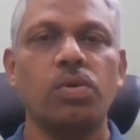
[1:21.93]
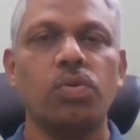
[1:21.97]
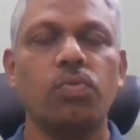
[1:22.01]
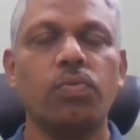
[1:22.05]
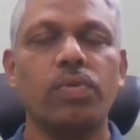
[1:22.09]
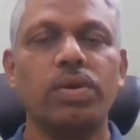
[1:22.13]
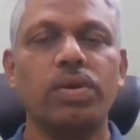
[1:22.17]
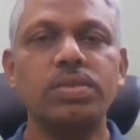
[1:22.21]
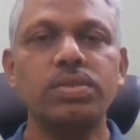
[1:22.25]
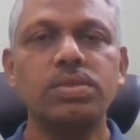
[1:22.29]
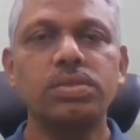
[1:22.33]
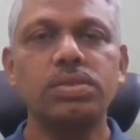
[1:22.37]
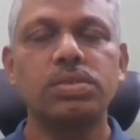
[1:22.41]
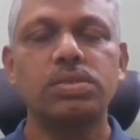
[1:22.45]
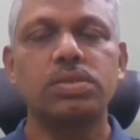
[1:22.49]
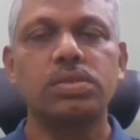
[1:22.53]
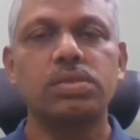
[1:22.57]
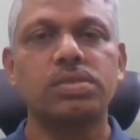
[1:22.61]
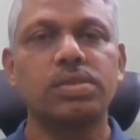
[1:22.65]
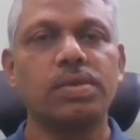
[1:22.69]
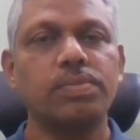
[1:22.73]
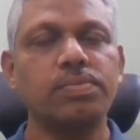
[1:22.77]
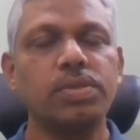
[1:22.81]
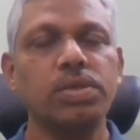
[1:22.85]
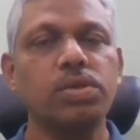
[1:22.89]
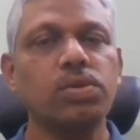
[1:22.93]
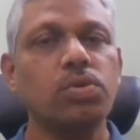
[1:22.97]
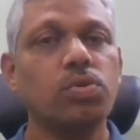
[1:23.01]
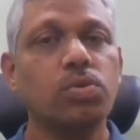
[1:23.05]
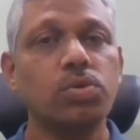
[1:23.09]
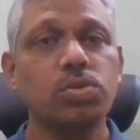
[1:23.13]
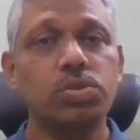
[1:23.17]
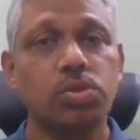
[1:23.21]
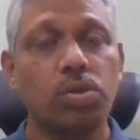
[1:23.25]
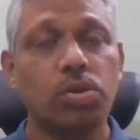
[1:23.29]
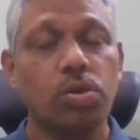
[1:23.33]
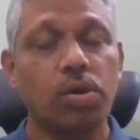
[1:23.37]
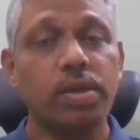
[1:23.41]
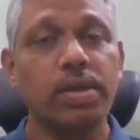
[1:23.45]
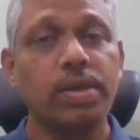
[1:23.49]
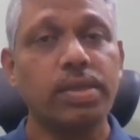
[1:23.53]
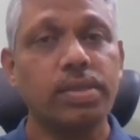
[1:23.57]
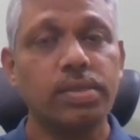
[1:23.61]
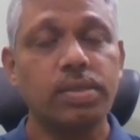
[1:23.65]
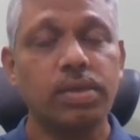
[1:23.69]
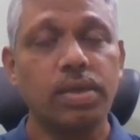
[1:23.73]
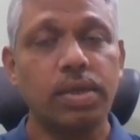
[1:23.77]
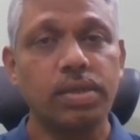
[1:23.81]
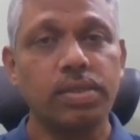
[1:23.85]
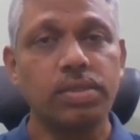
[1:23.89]
Once something goes wrong
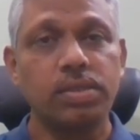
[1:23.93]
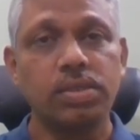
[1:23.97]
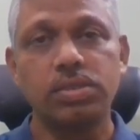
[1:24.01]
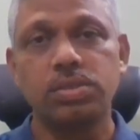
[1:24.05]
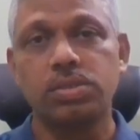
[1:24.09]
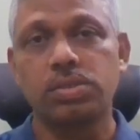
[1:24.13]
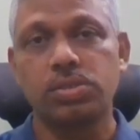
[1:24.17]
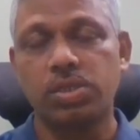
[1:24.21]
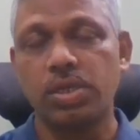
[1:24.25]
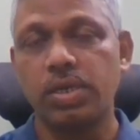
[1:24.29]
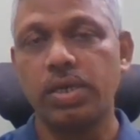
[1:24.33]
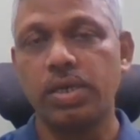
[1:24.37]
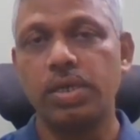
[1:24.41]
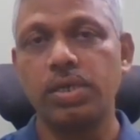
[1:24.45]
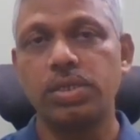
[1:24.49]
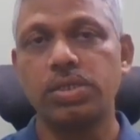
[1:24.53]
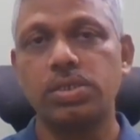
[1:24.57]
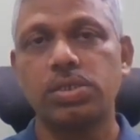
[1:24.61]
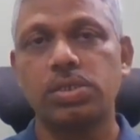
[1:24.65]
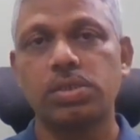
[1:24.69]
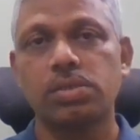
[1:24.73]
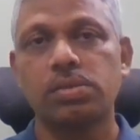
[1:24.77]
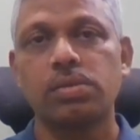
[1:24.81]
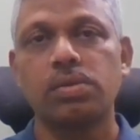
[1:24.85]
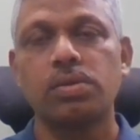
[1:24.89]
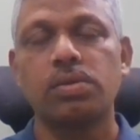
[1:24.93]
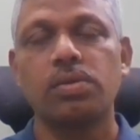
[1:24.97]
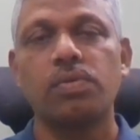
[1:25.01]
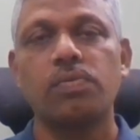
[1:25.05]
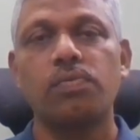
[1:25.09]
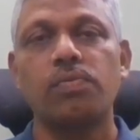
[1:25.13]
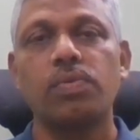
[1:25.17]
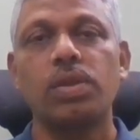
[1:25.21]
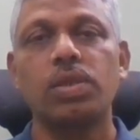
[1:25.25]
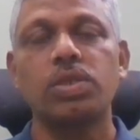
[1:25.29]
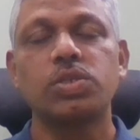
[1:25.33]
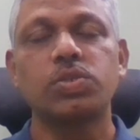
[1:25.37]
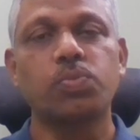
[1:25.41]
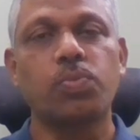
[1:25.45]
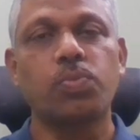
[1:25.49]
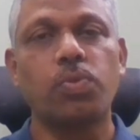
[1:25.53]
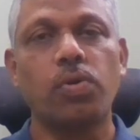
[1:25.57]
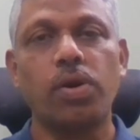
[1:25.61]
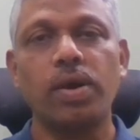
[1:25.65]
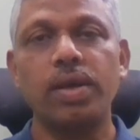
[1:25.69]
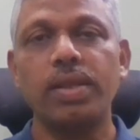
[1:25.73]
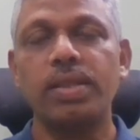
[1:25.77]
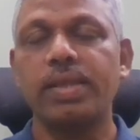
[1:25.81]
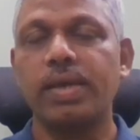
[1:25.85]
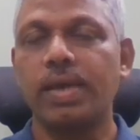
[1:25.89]
at this stage, will
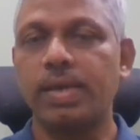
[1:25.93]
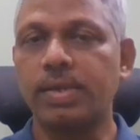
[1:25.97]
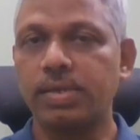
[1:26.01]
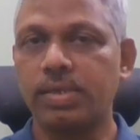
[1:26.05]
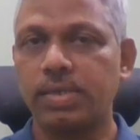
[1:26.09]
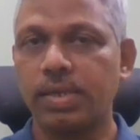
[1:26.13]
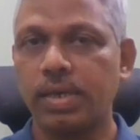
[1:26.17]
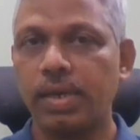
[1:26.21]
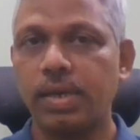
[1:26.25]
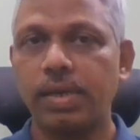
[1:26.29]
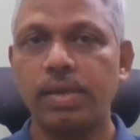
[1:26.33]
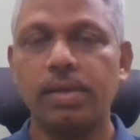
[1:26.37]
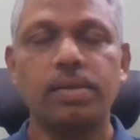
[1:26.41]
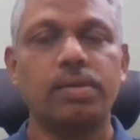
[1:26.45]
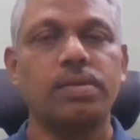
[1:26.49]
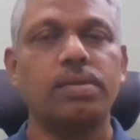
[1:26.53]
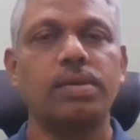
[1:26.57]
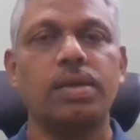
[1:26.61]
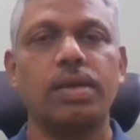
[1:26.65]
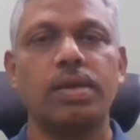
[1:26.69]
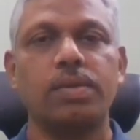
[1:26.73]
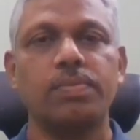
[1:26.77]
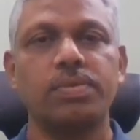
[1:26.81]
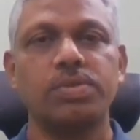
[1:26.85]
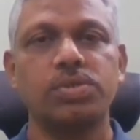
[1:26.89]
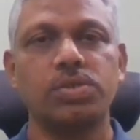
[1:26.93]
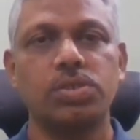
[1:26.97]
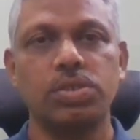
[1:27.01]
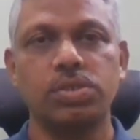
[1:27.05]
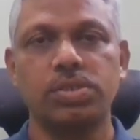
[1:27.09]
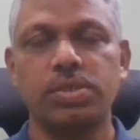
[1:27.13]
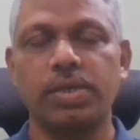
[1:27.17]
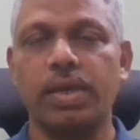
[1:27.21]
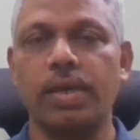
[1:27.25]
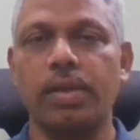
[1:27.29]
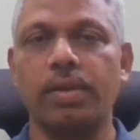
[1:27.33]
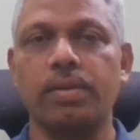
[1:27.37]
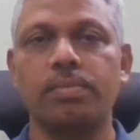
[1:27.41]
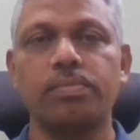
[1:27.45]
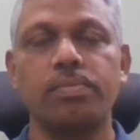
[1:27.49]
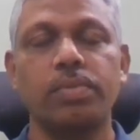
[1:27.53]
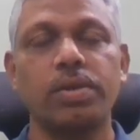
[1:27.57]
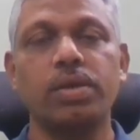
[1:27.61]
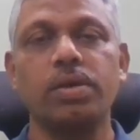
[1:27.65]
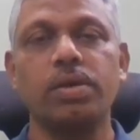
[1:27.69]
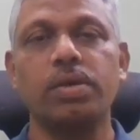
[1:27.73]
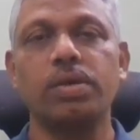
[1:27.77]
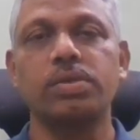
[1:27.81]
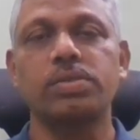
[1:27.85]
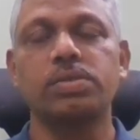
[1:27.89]
spoil the entire database design,
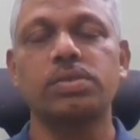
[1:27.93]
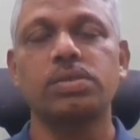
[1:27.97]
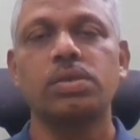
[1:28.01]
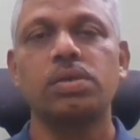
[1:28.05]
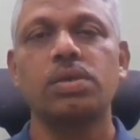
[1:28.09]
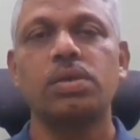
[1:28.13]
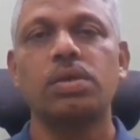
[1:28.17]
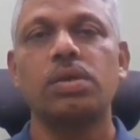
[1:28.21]
because